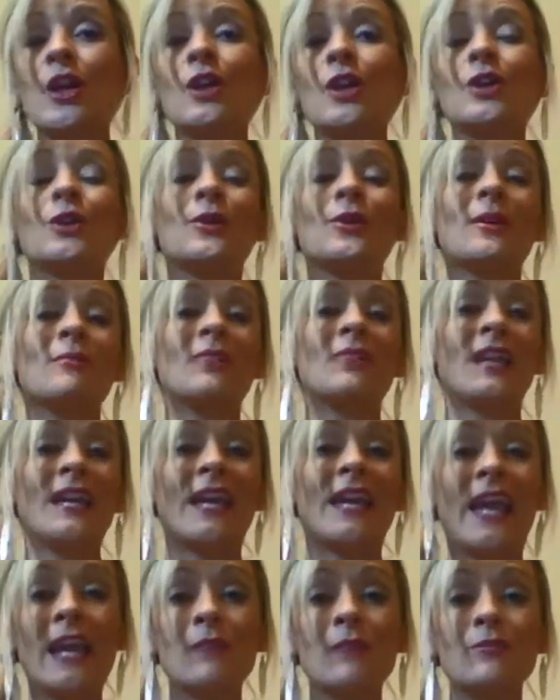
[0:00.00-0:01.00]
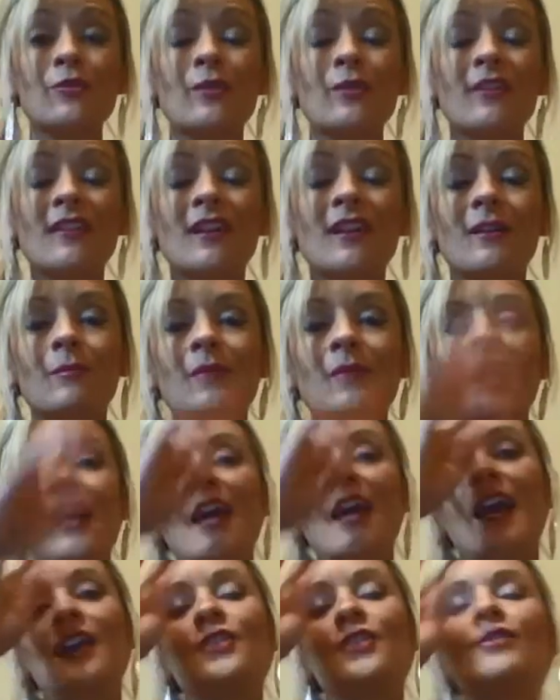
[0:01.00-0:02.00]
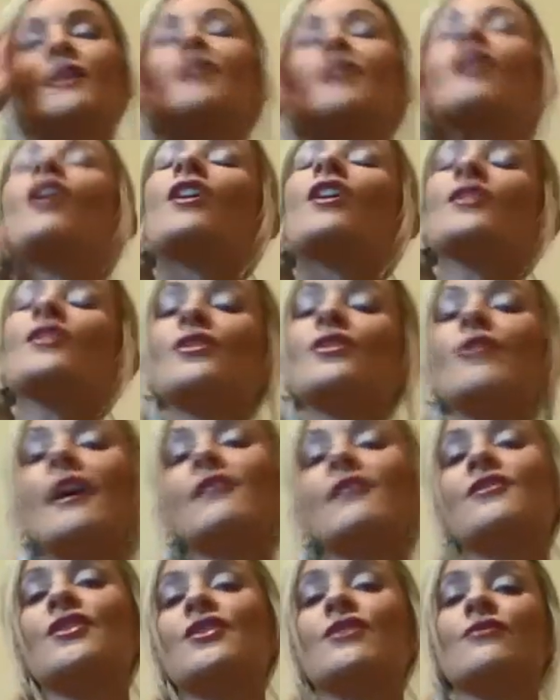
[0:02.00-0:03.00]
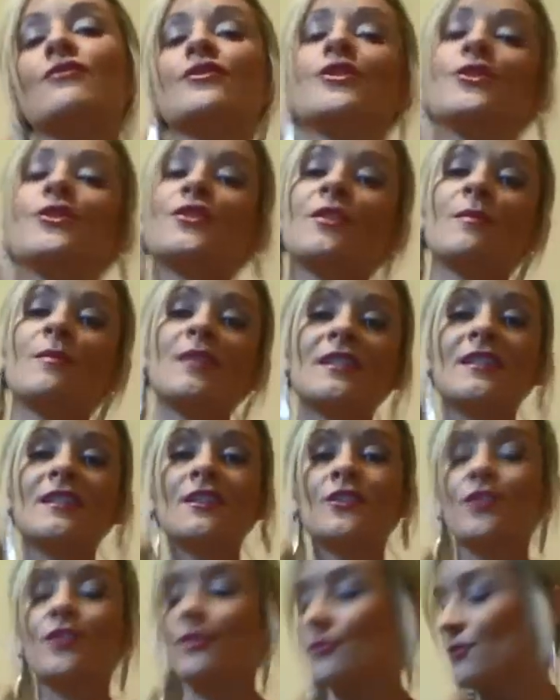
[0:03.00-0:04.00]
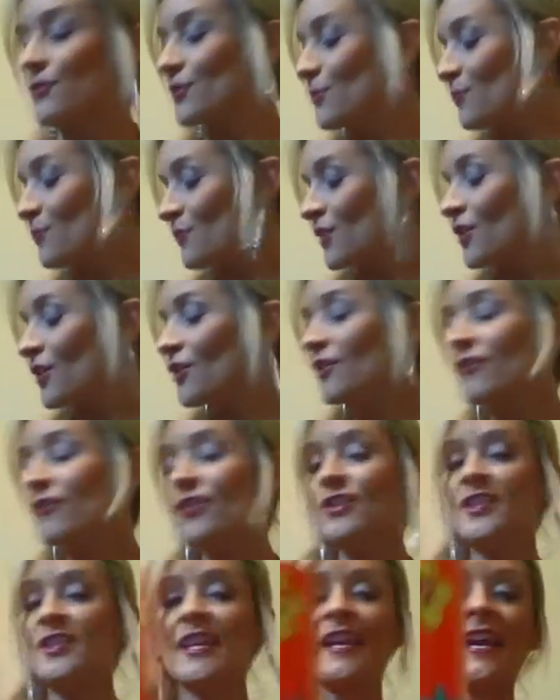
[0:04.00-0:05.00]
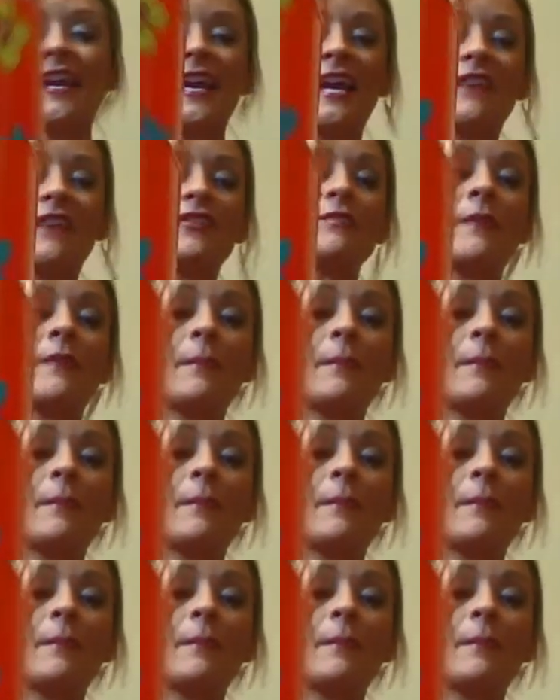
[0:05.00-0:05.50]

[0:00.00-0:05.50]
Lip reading: You can play games with them, and you can also have students use them at centers. The first thing I have is my